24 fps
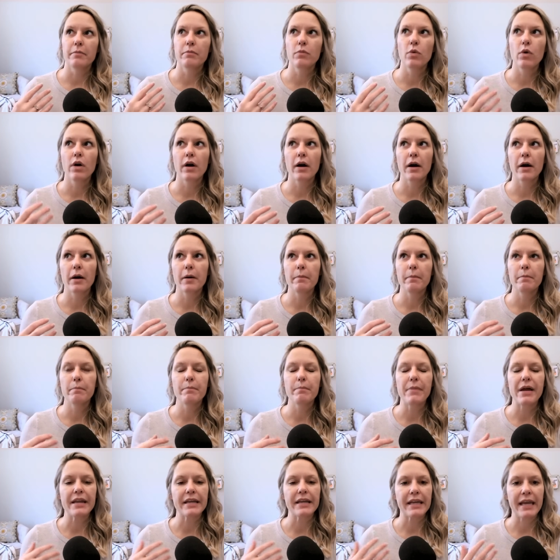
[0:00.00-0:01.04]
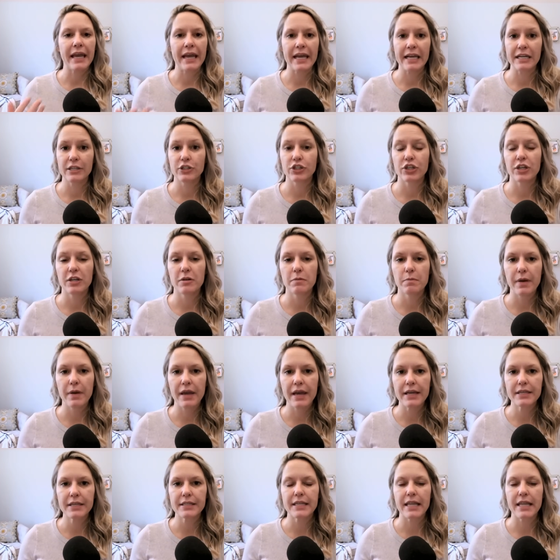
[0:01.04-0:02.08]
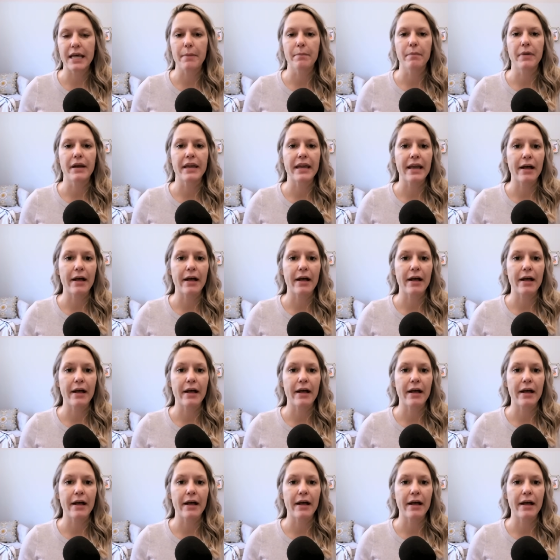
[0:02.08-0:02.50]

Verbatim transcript: more medication-based that might